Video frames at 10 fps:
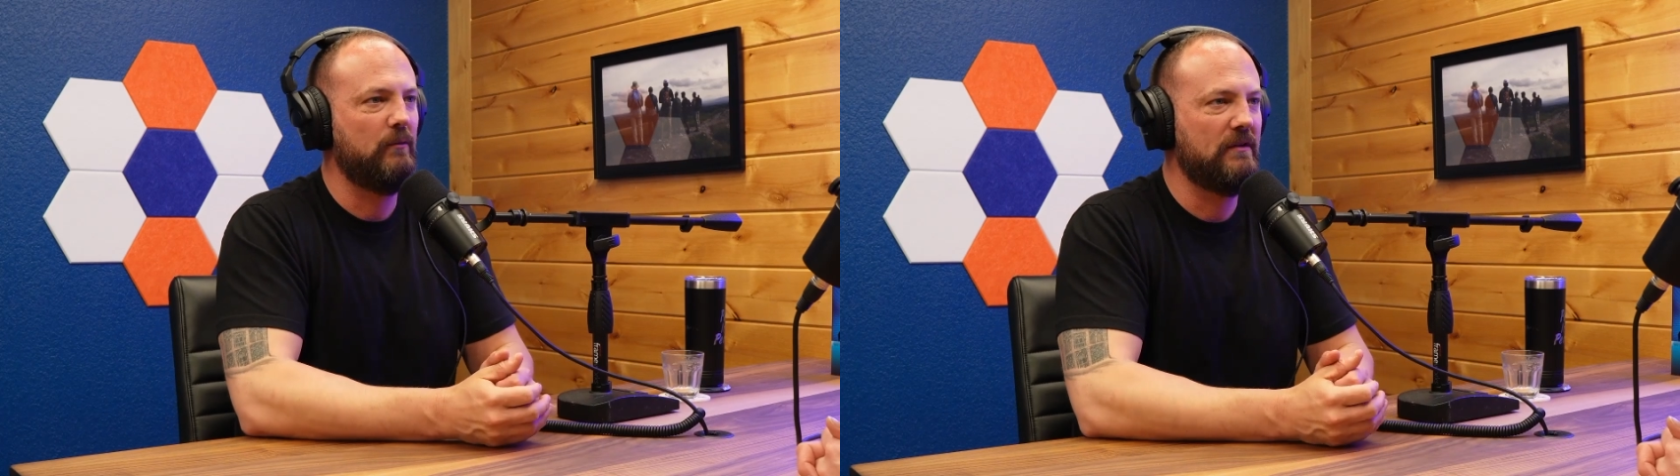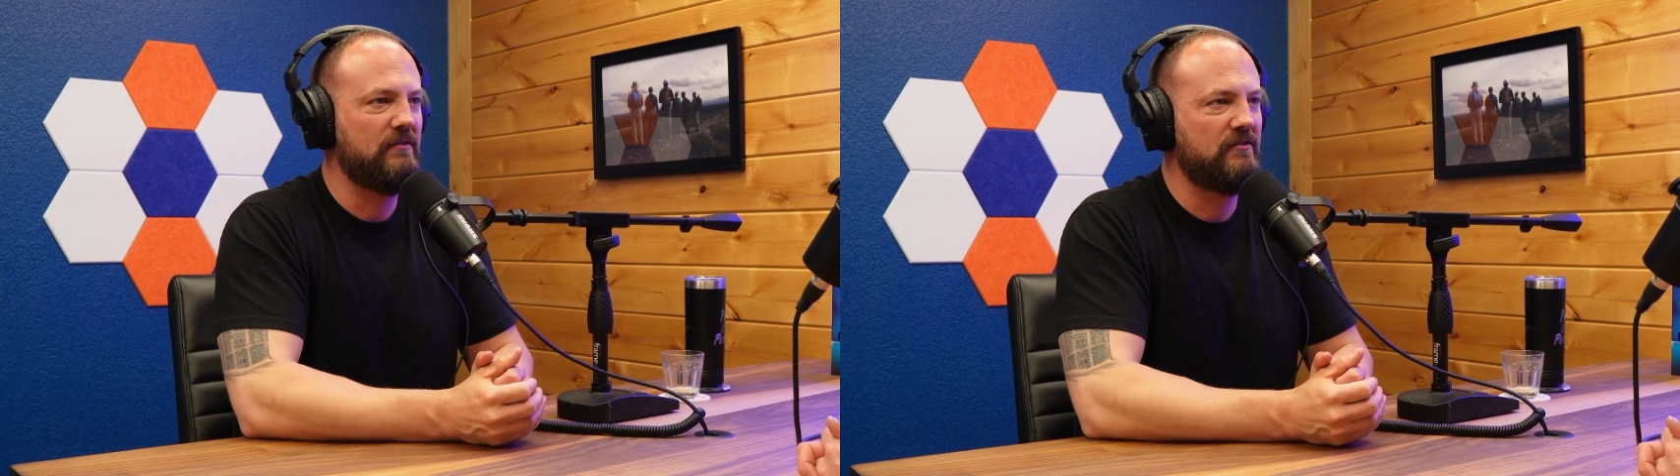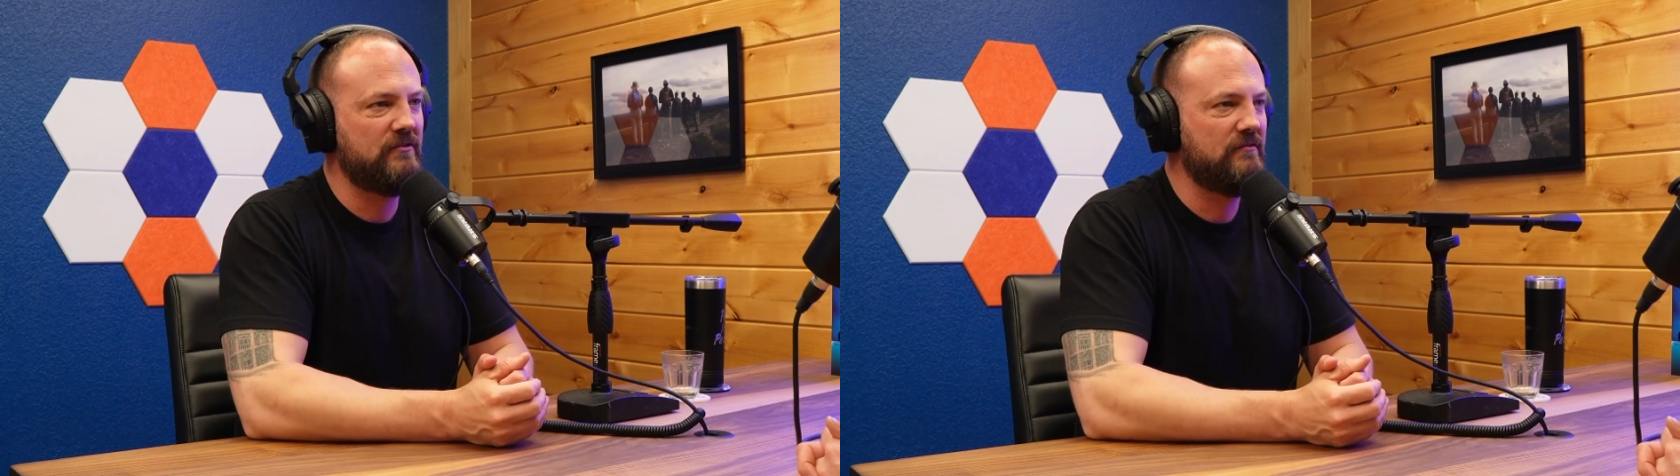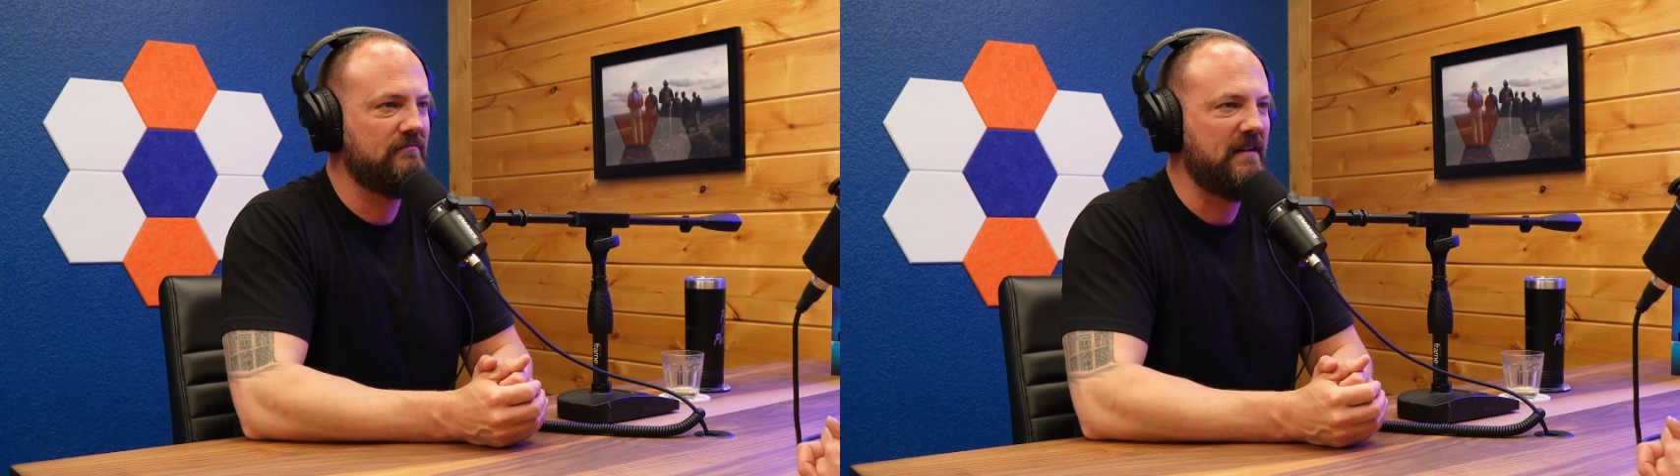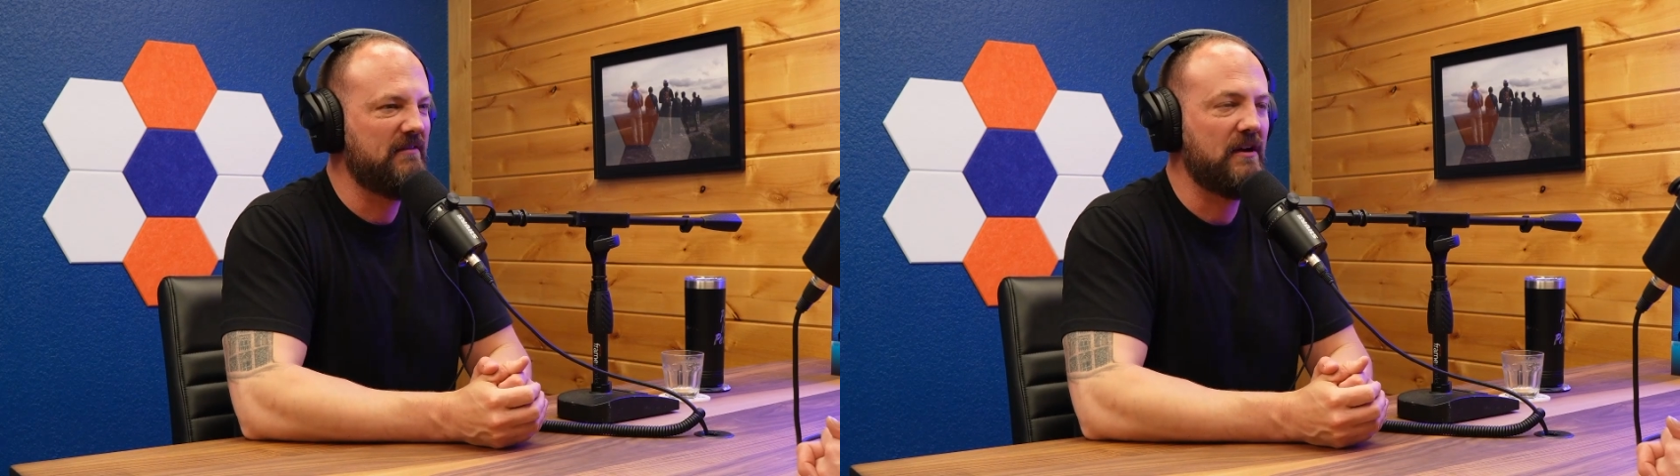once
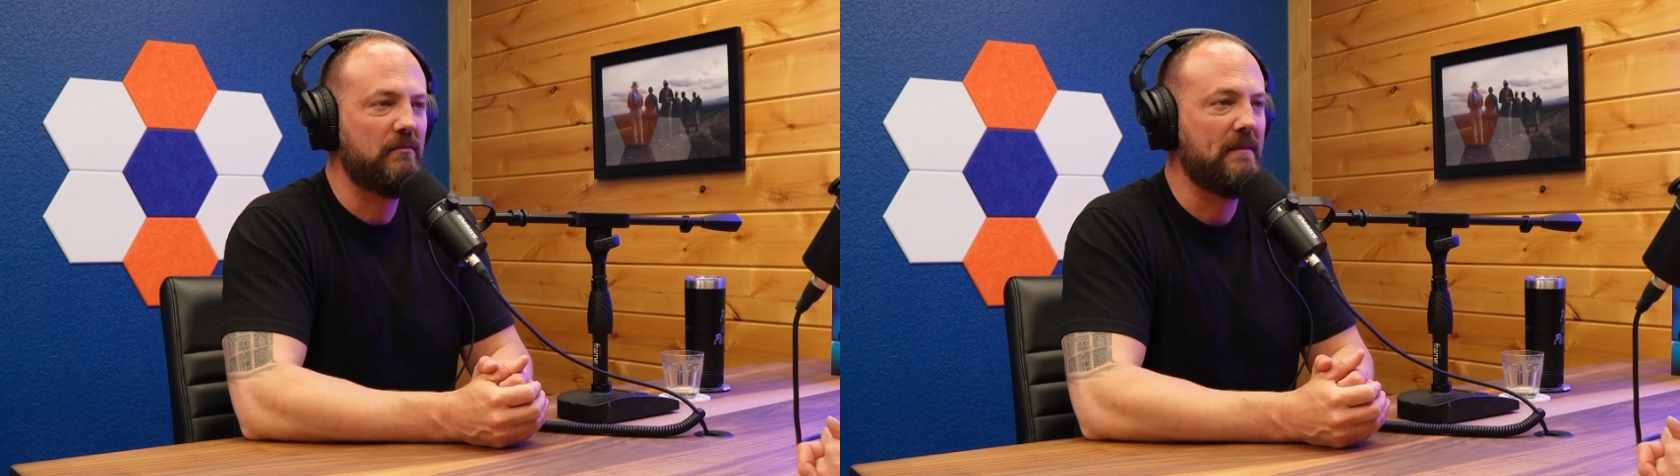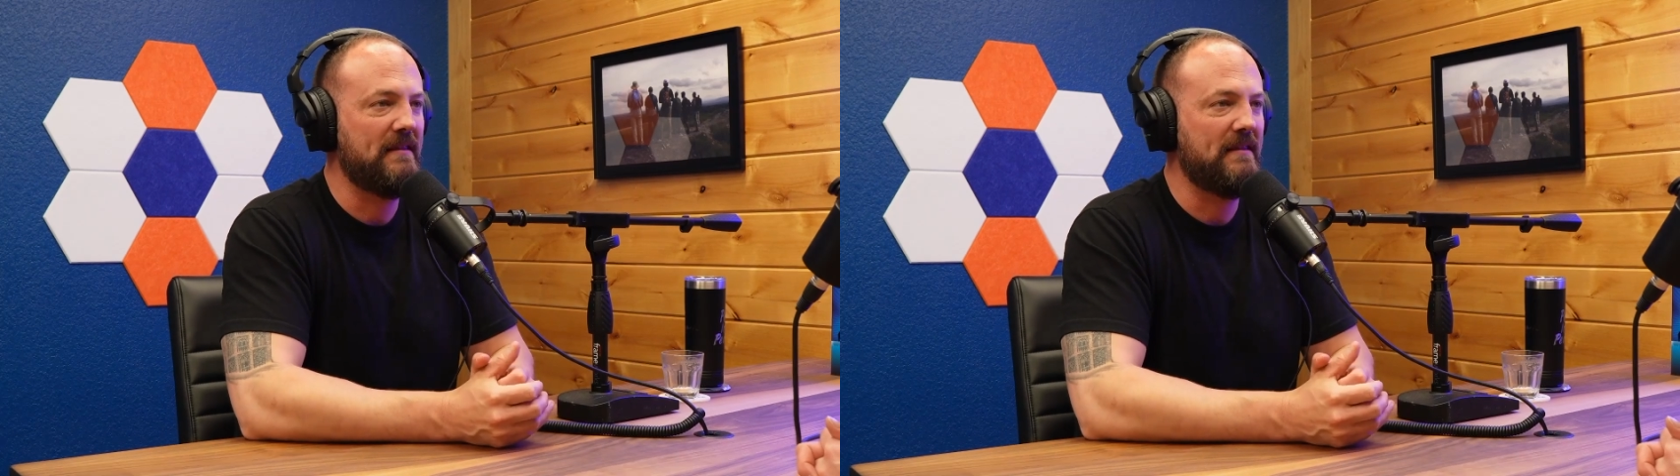every couple